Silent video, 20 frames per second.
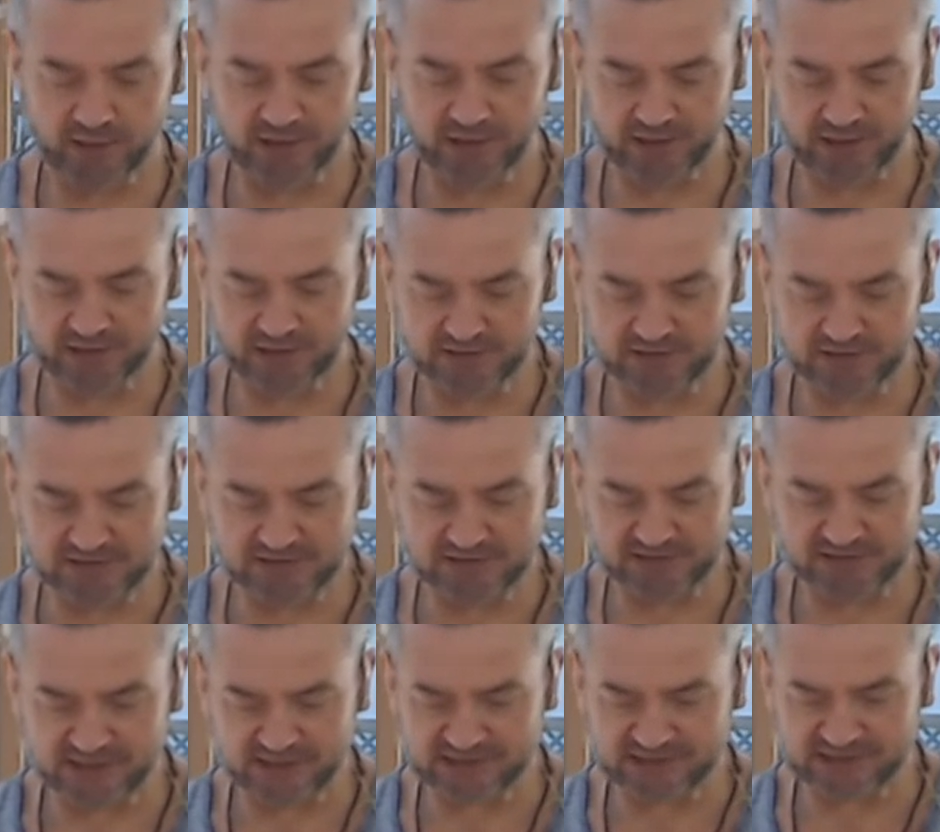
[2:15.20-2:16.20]

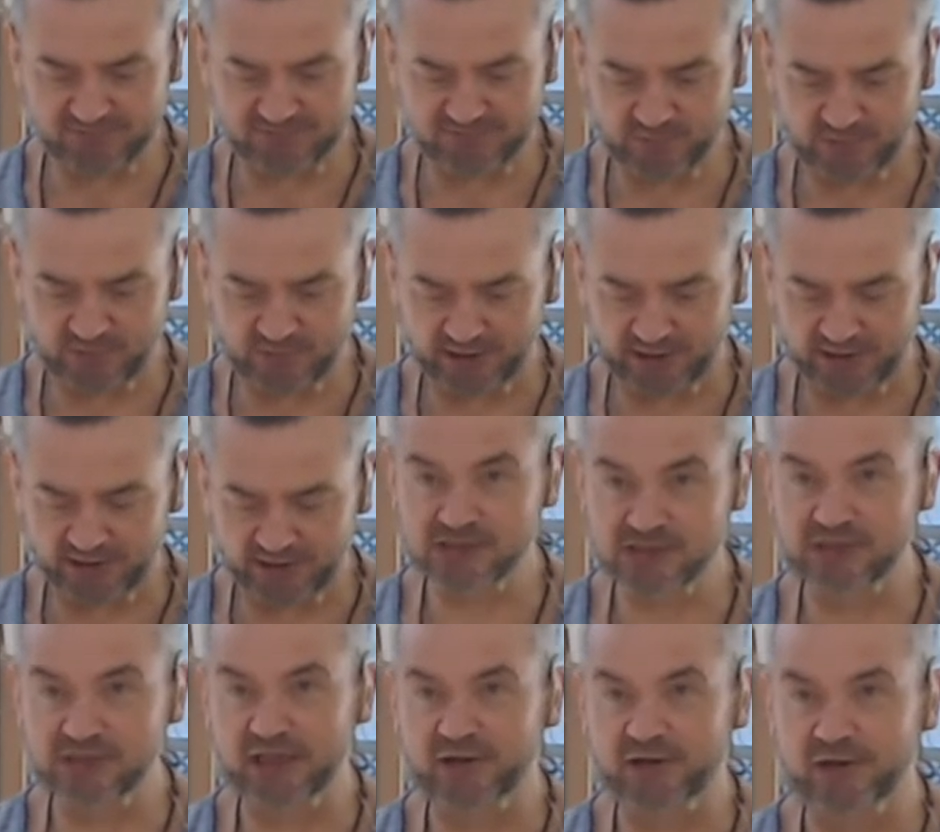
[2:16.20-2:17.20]
it did seem to me
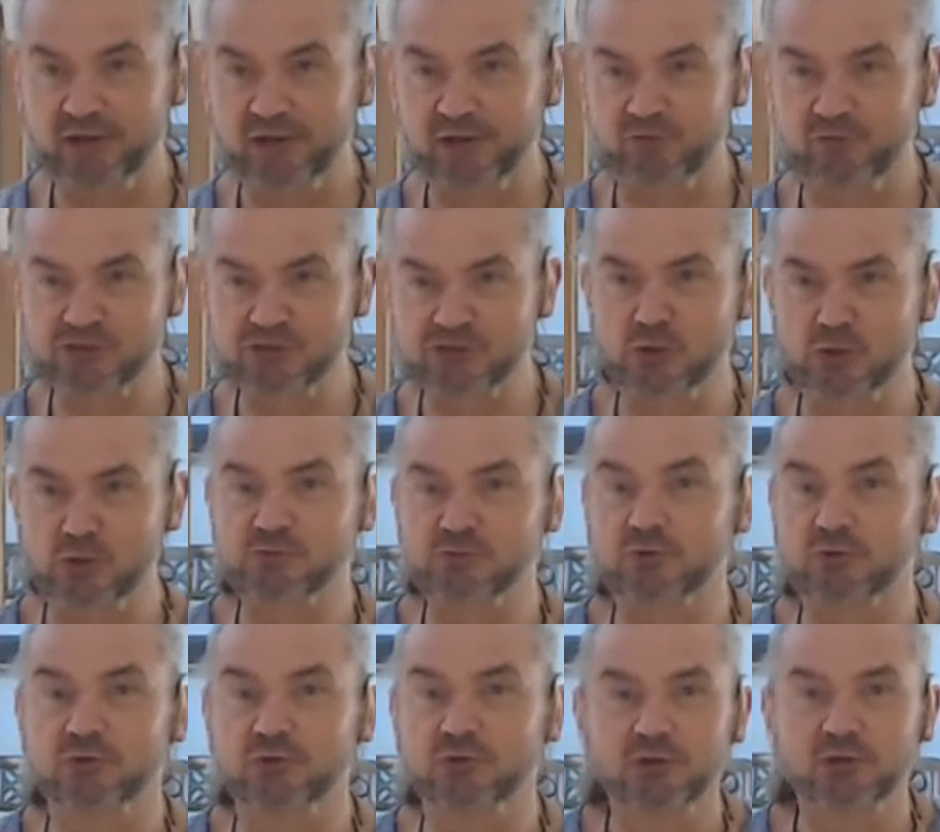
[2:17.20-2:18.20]
utterly
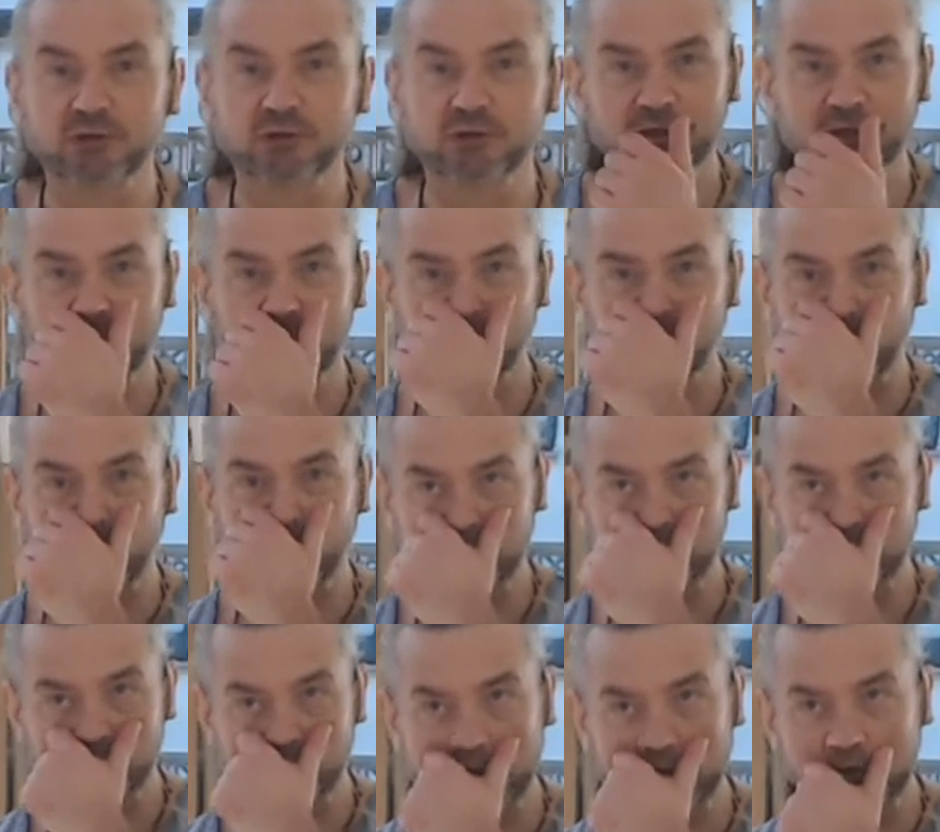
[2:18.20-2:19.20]
irresponsible the
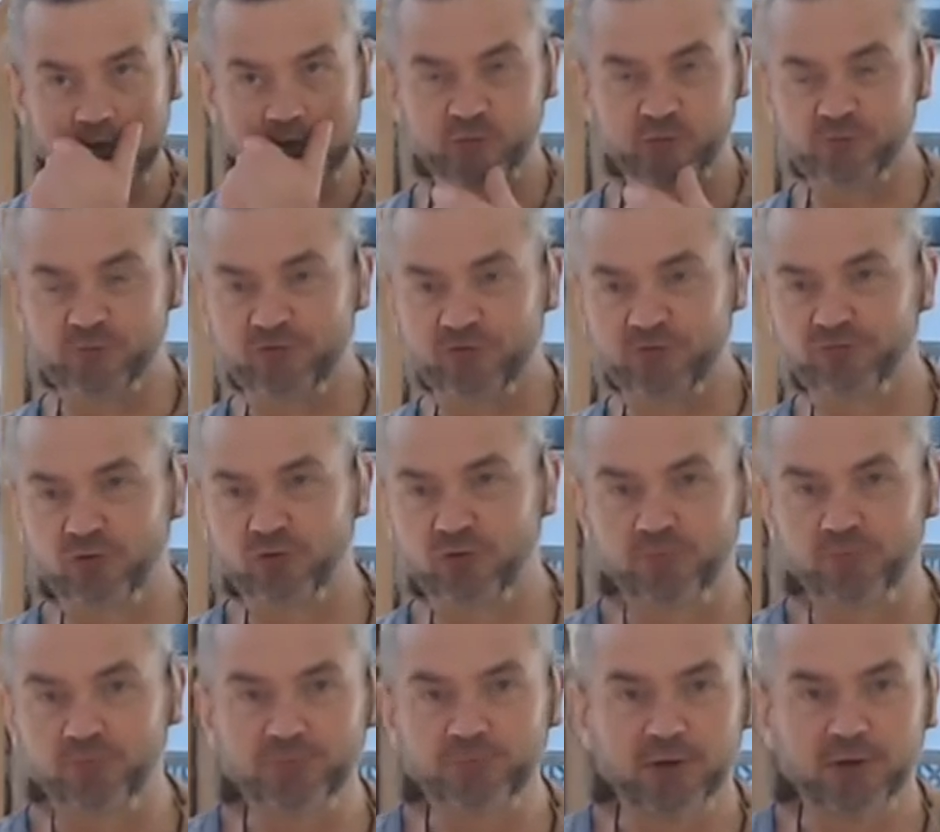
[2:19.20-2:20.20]
way it was being dealt with
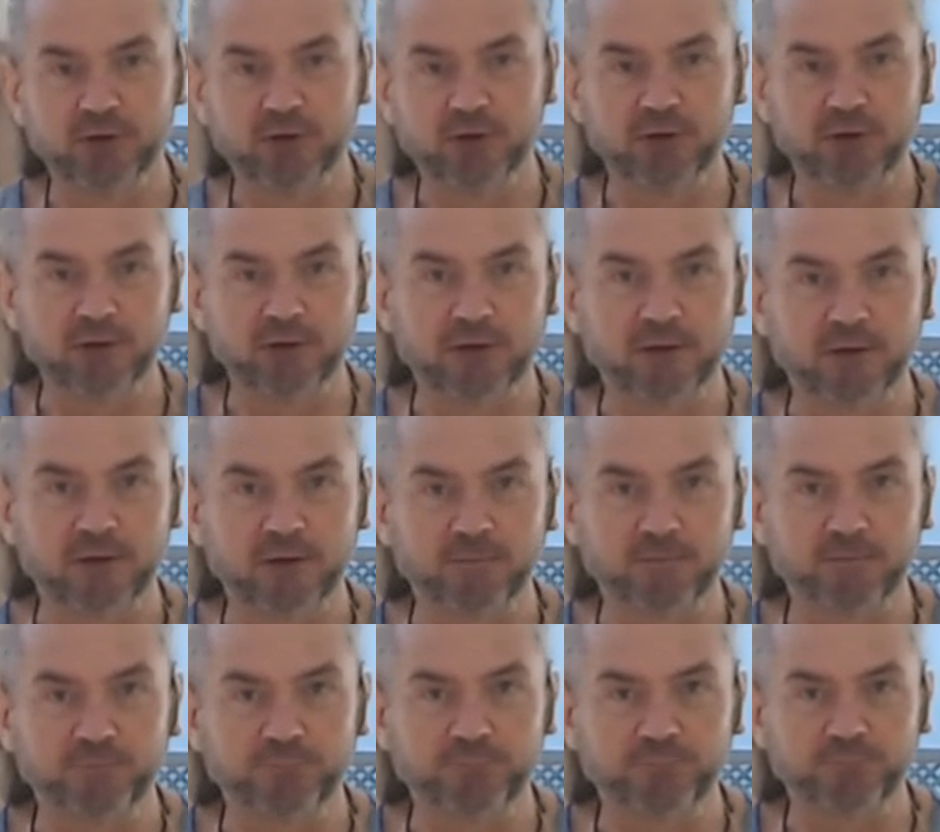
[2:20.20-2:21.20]
before.
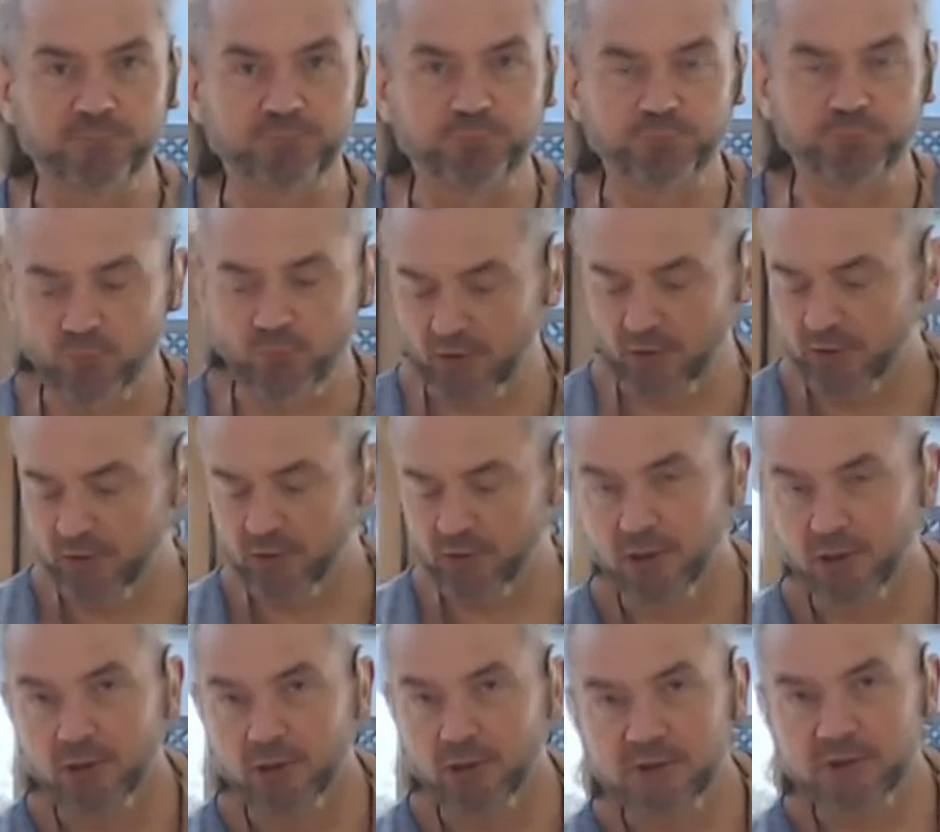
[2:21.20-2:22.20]
So
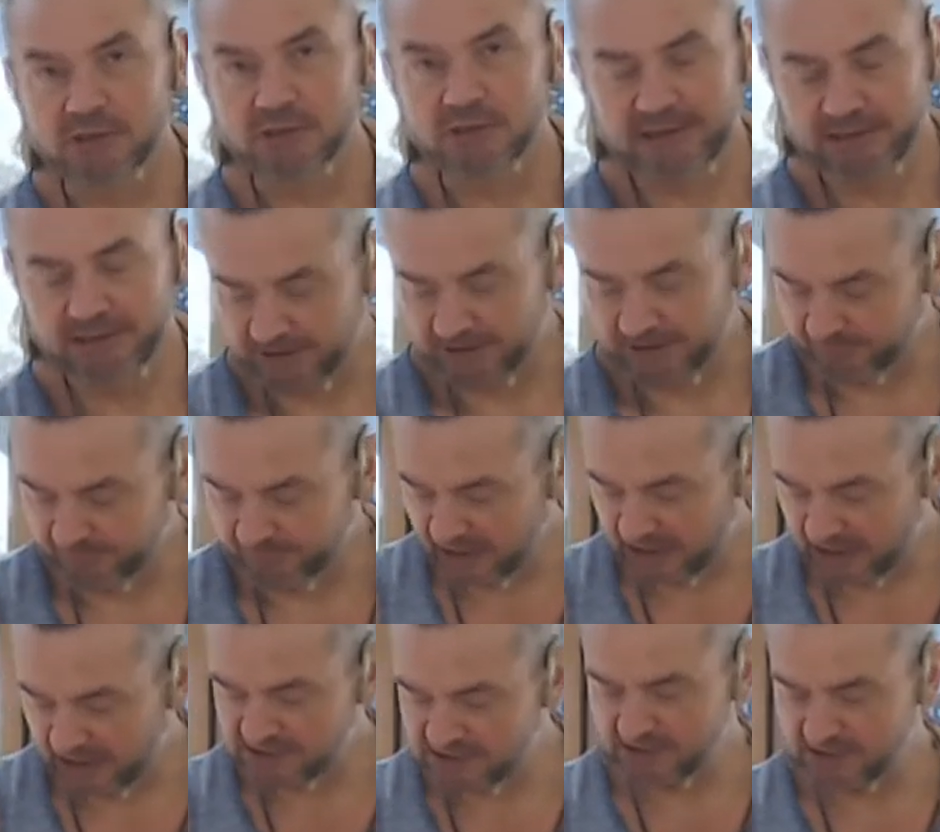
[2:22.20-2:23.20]

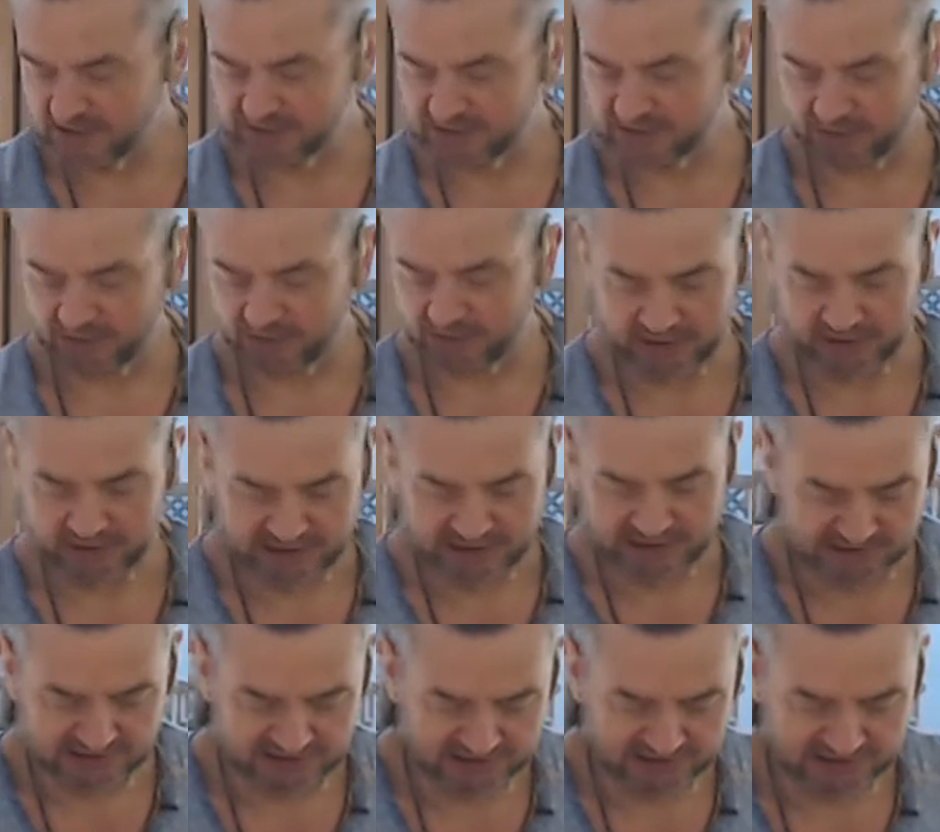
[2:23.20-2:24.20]
at
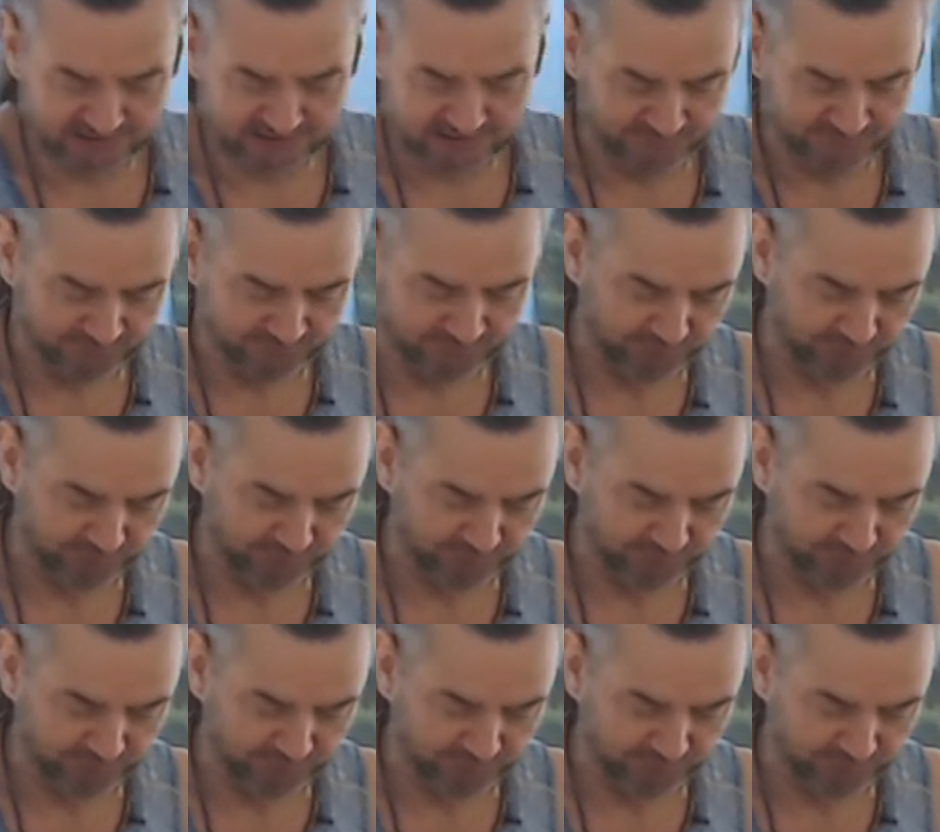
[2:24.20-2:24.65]
least